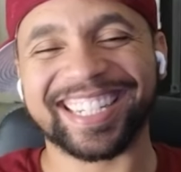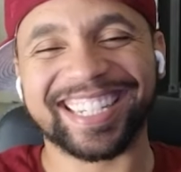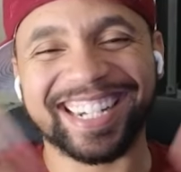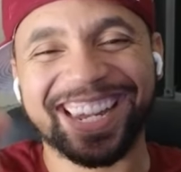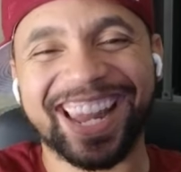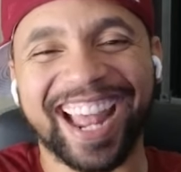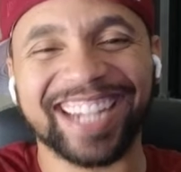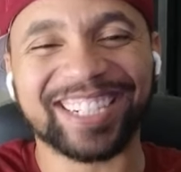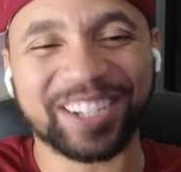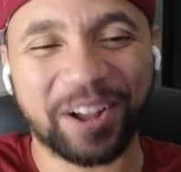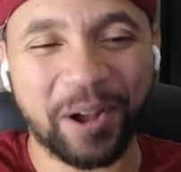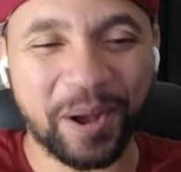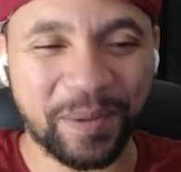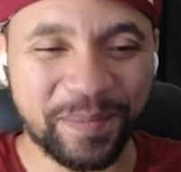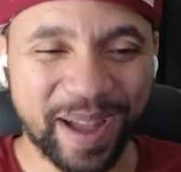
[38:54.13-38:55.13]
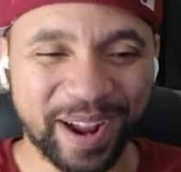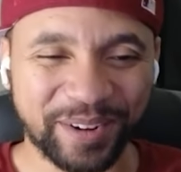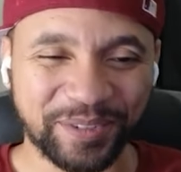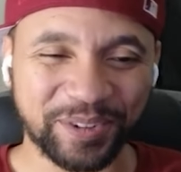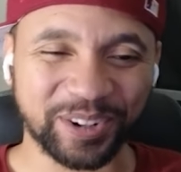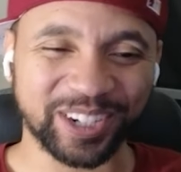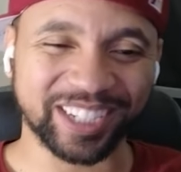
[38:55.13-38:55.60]
That's a callback
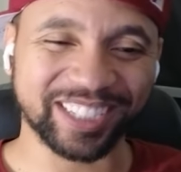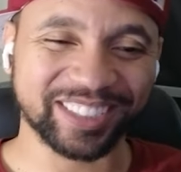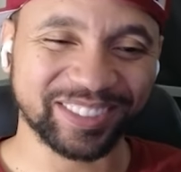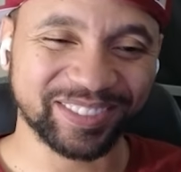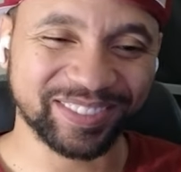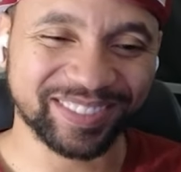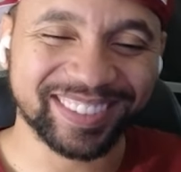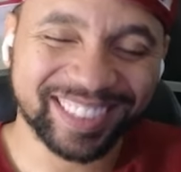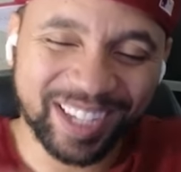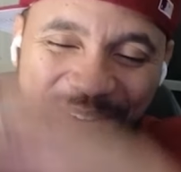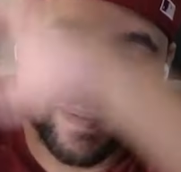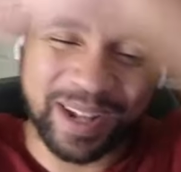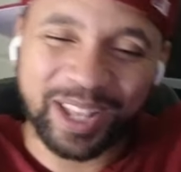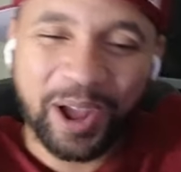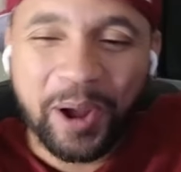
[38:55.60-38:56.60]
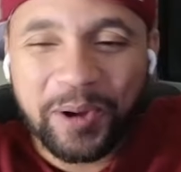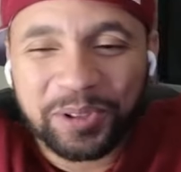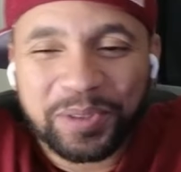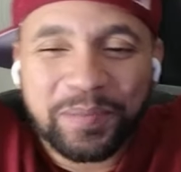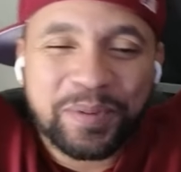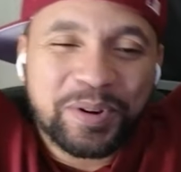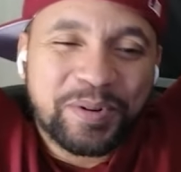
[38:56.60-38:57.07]
for you. About to hold
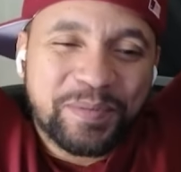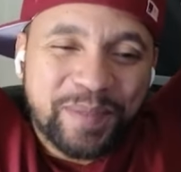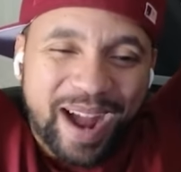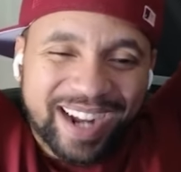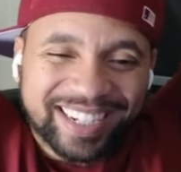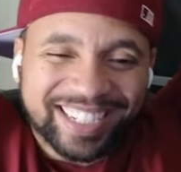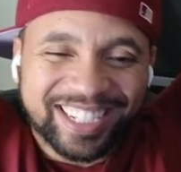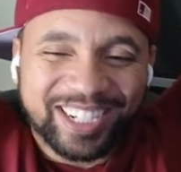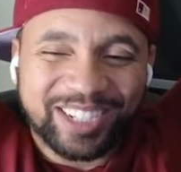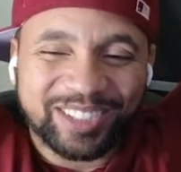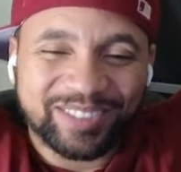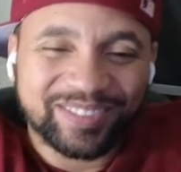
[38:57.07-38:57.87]
the boombox up